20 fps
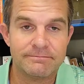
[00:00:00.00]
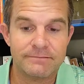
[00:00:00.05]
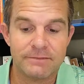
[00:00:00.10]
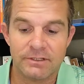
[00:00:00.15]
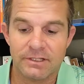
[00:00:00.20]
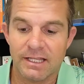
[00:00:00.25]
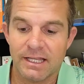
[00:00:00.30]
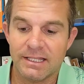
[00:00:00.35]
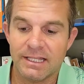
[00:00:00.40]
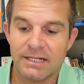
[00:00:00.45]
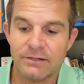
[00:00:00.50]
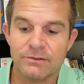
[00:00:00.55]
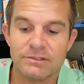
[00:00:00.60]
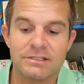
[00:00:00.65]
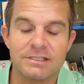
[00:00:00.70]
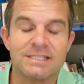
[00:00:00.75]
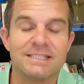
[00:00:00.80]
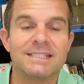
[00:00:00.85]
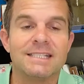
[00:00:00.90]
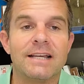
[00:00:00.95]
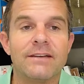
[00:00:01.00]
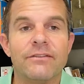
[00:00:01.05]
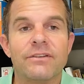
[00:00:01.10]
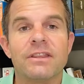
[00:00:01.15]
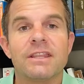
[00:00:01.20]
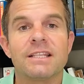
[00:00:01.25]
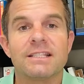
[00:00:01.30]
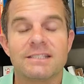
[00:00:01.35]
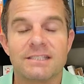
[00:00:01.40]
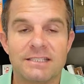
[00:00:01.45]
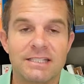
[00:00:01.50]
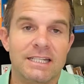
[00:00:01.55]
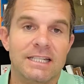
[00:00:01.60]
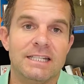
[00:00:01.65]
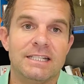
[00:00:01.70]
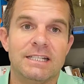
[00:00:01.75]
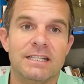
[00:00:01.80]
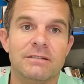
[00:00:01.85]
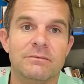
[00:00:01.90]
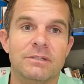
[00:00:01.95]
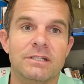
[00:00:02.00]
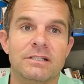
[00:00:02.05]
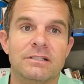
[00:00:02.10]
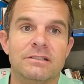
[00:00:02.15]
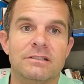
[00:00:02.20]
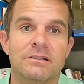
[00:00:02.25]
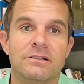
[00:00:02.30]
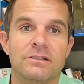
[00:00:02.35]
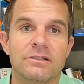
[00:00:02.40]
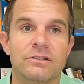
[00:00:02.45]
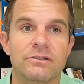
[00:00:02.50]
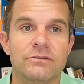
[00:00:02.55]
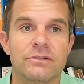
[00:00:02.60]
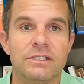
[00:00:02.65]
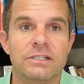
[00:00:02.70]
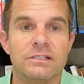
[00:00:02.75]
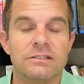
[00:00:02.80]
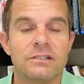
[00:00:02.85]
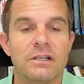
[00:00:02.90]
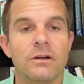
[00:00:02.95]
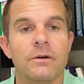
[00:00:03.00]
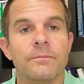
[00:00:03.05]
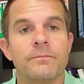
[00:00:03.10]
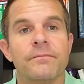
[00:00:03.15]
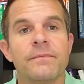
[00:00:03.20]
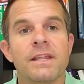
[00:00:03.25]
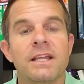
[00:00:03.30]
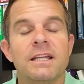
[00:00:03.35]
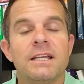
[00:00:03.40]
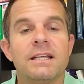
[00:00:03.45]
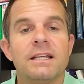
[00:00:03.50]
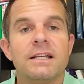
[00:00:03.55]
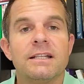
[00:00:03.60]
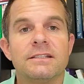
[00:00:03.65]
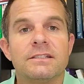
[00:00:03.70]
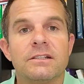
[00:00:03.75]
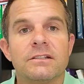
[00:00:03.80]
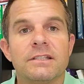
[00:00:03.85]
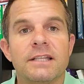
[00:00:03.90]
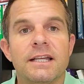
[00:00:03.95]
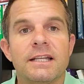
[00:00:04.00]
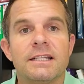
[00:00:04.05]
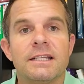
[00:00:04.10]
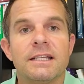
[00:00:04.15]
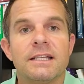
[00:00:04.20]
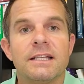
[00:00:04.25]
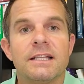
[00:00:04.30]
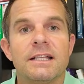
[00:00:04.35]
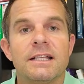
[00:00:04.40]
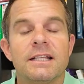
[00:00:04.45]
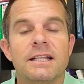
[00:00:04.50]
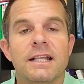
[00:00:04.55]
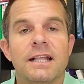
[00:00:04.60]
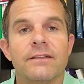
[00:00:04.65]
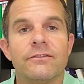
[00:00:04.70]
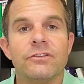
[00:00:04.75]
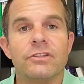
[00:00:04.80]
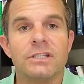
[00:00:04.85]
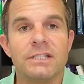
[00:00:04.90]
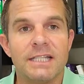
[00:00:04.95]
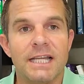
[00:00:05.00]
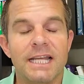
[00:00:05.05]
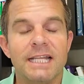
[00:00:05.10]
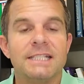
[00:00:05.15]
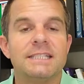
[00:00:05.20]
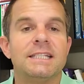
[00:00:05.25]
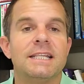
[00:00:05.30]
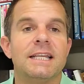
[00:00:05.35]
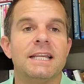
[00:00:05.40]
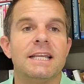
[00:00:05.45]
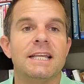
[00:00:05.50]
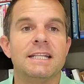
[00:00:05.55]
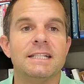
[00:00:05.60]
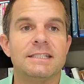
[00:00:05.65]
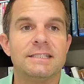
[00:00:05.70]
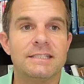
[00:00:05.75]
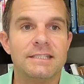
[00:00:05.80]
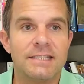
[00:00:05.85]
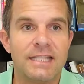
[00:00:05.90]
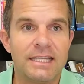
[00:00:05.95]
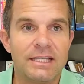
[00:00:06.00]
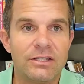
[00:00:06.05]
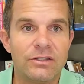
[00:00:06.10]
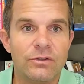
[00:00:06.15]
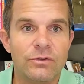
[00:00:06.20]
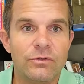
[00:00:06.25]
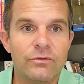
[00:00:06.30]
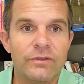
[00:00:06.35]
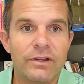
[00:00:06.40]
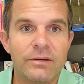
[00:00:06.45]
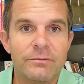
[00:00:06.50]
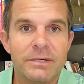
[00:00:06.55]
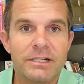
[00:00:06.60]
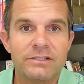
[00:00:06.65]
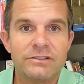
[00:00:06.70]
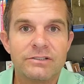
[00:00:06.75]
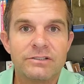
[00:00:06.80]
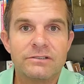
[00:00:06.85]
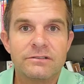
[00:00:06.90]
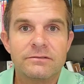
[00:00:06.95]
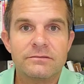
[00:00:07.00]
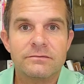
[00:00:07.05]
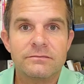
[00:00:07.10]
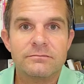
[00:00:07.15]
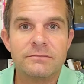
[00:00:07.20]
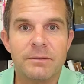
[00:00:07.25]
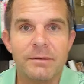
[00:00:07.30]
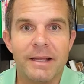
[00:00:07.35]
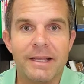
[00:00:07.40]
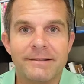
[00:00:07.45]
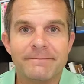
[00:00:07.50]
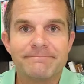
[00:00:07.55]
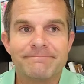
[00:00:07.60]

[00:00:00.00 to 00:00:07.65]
Okay, that was the seventh state admitted to the Union. So, until then, have a good night and thank you very much. Bye bye.